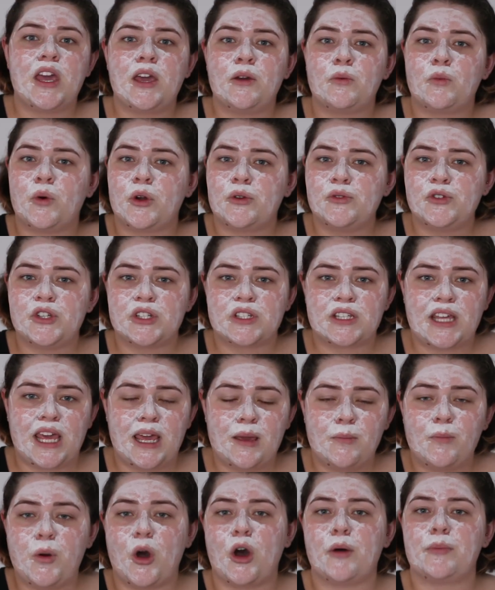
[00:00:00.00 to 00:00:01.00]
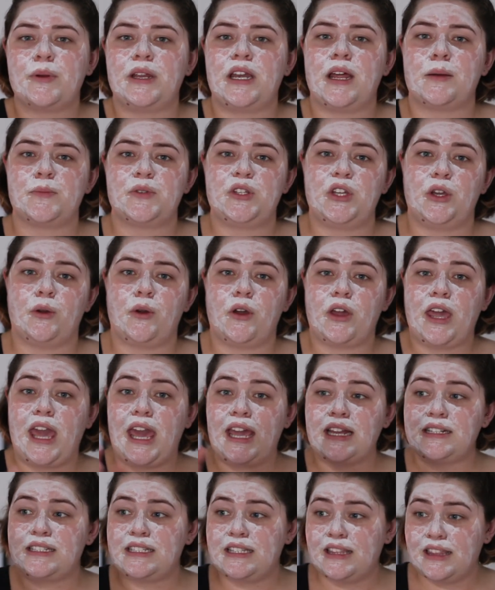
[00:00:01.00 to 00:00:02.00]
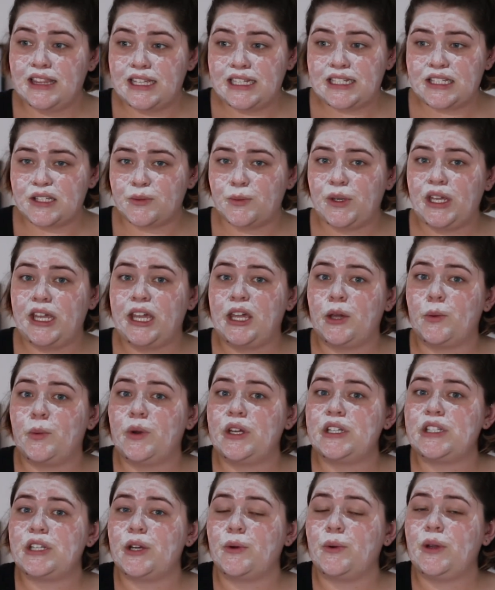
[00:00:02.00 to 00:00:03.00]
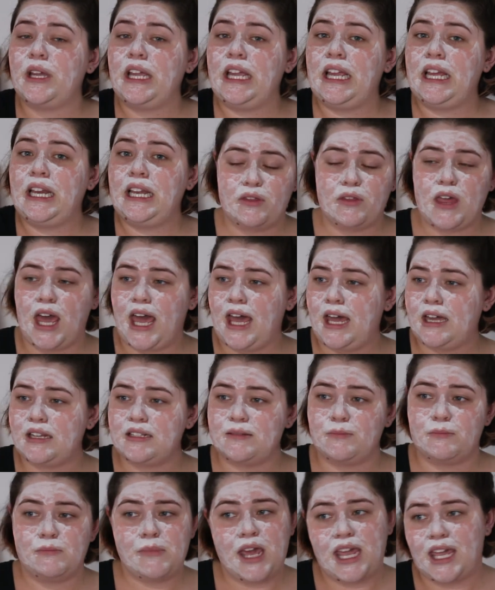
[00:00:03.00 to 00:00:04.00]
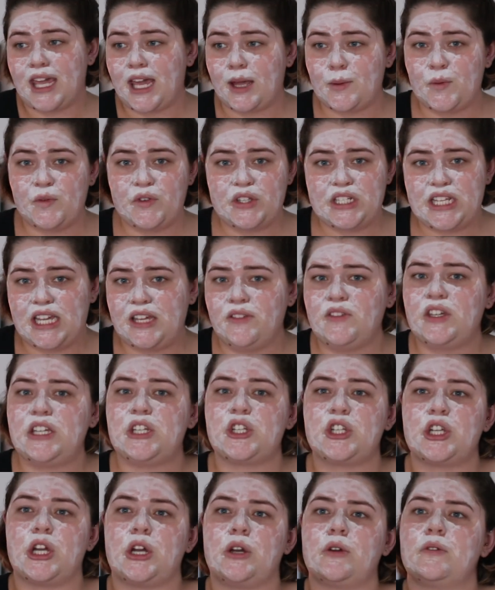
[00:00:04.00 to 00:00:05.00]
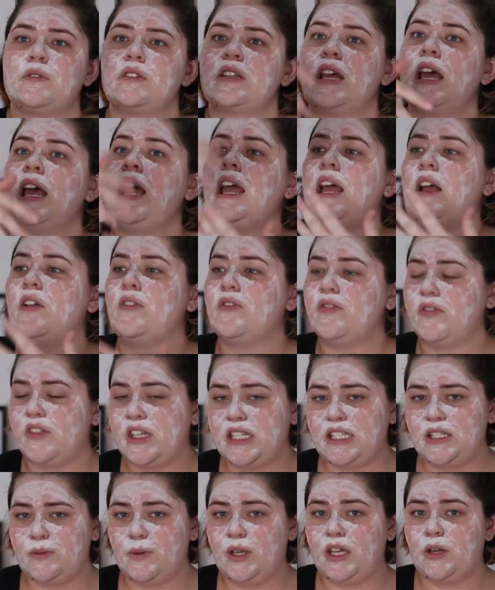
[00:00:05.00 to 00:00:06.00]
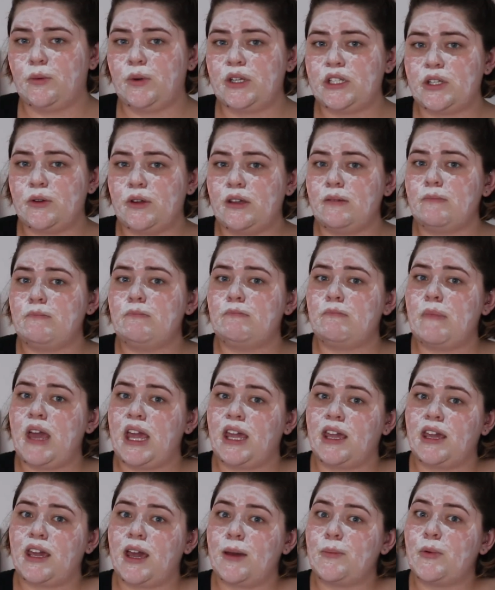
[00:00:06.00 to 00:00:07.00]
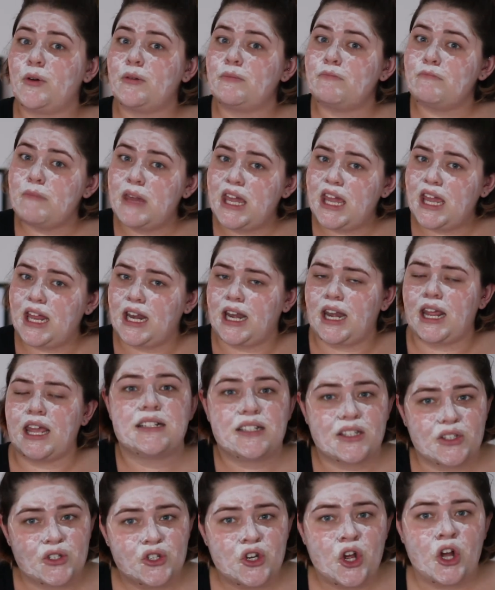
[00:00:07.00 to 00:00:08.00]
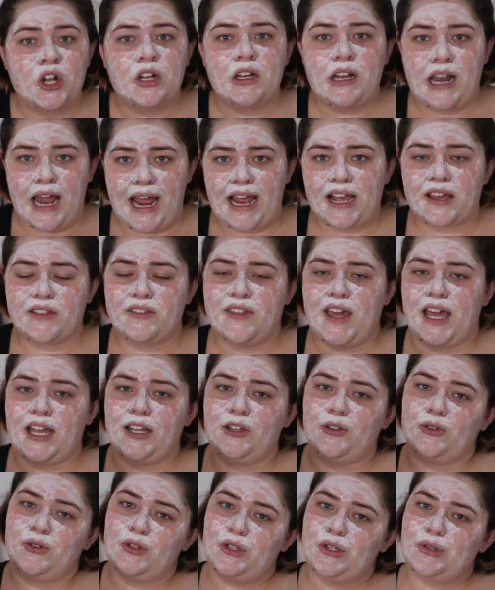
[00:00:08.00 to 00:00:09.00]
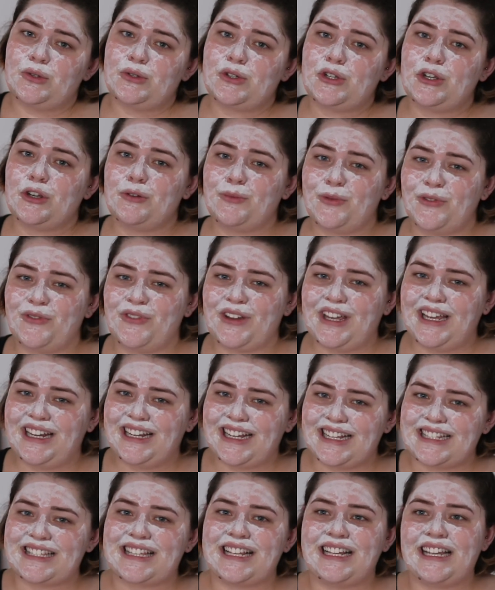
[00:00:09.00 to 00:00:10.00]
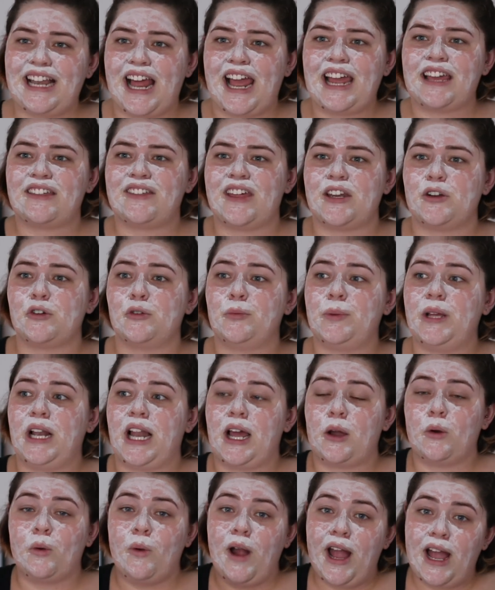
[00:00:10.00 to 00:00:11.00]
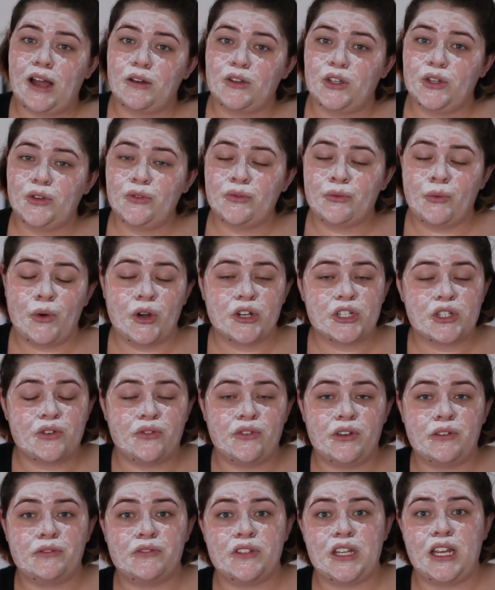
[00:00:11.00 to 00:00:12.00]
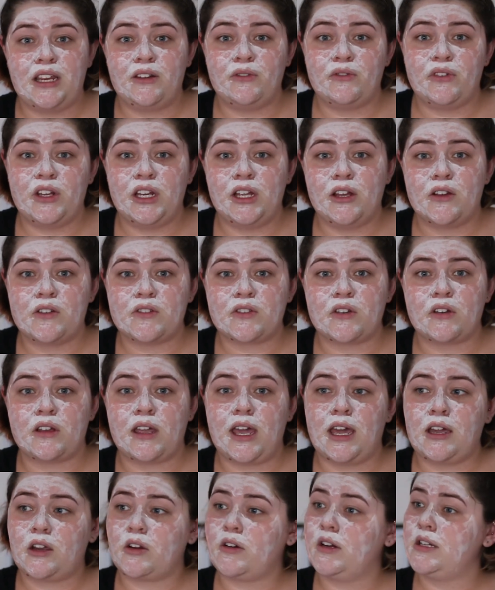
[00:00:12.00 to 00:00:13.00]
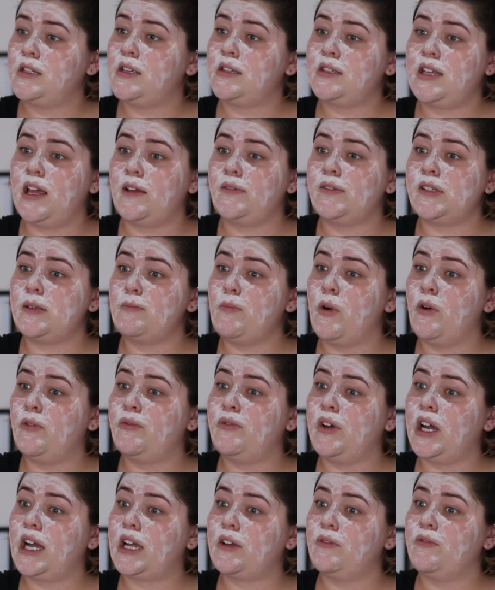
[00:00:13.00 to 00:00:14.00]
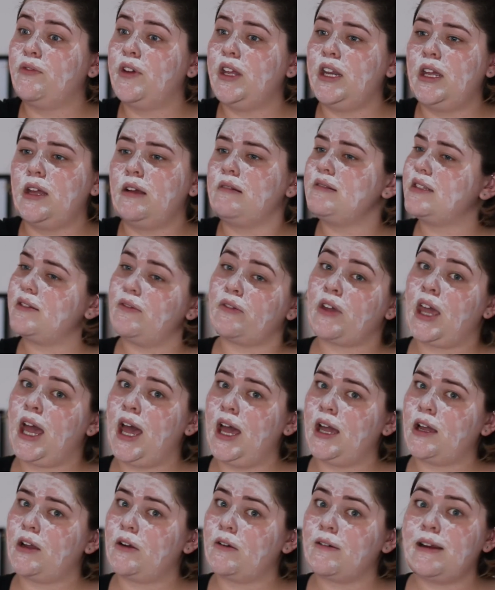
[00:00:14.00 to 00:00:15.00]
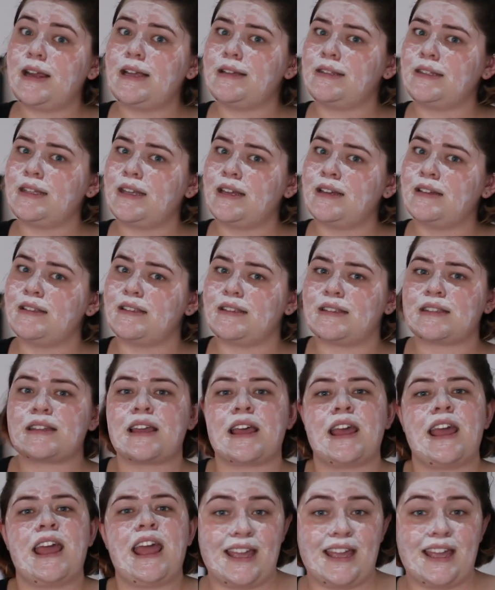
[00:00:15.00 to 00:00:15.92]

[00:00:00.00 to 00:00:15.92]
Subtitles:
It won't just keep popping up to you, okay, this week we're doing makeup for TV shows, this week we're doing makeup on men. It's not like that. Your YouTube feed isn't like that. It'll be like, wow, you've watched 15 videos on cut creases, have some more fucking videos of cut creases.